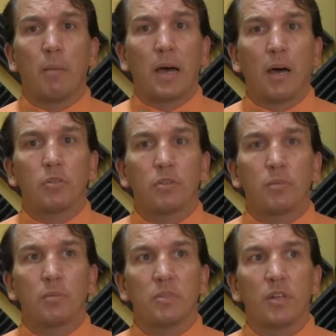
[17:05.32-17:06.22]
about
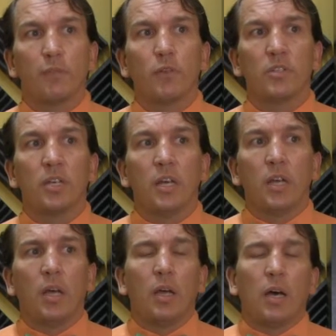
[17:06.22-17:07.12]
different
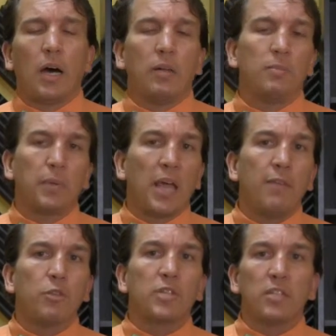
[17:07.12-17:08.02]

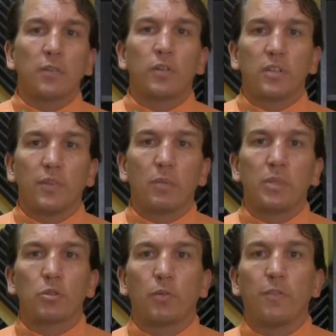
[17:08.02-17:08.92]
behaviors at different
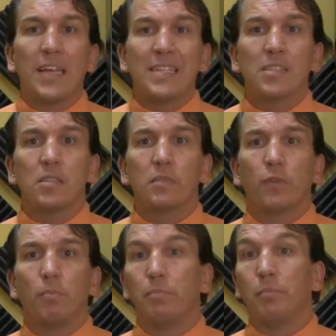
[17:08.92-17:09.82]
developmental phases
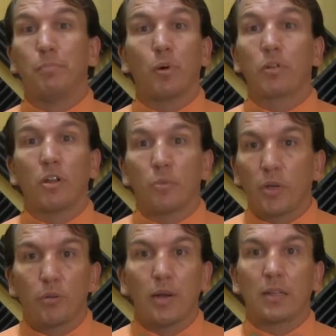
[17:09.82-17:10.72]
from birth all the way
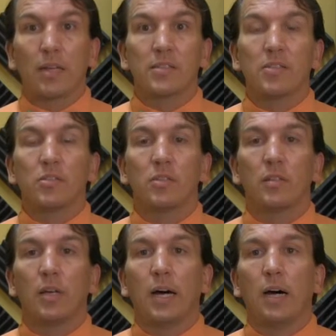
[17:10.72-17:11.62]
through adolescence.
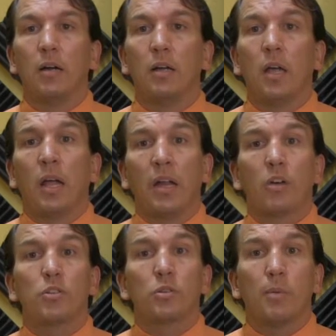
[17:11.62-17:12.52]
It
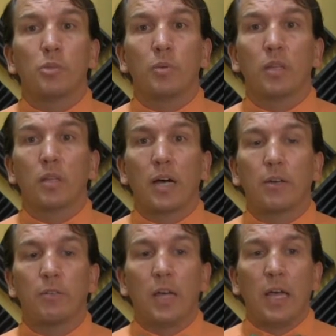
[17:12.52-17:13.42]
also comes with a lot
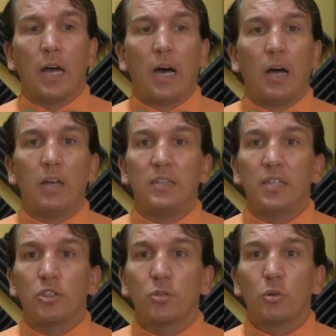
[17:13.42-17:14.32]
of
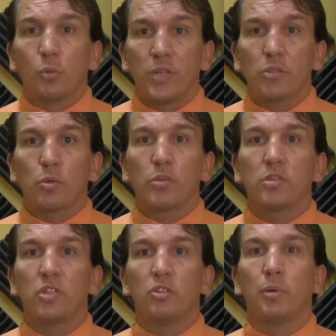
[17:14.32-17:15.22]
additional resources
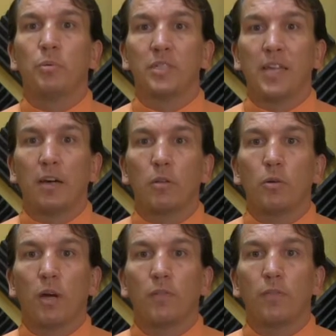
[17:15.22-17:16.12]
that you'll be able to download
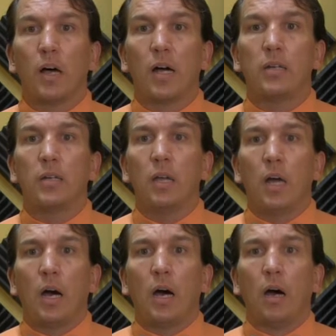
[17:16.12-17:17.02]
offline
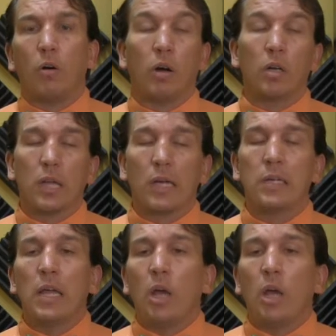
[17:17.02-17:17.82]
or online.